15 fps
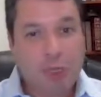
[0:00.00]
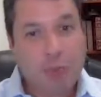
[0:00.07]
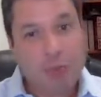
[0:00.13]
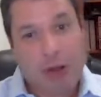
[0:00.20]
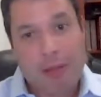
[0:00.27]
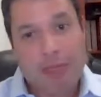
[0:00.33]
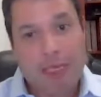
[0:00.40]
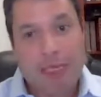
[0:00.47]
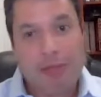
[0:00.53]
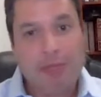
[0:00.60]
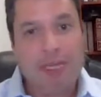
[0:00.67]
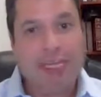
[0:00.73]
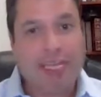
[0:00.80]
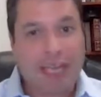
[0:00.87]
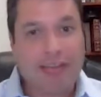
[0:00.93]
you're probably going to
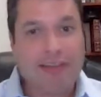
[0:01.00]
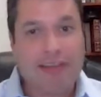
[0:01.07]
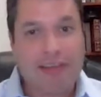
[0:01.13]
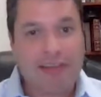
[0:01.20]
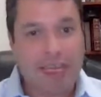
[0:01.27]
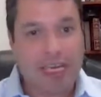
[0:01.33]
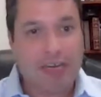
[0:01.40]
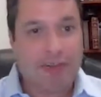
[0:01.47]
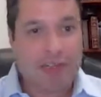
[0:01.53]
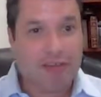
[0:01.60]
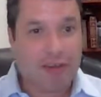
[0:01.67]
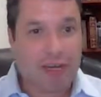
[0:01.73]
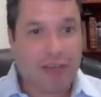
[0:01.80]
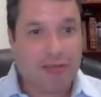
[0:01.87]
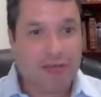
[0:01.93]
be against the state of
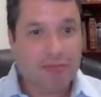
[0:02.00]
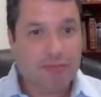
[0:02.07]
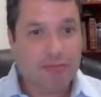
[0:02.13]
Israel.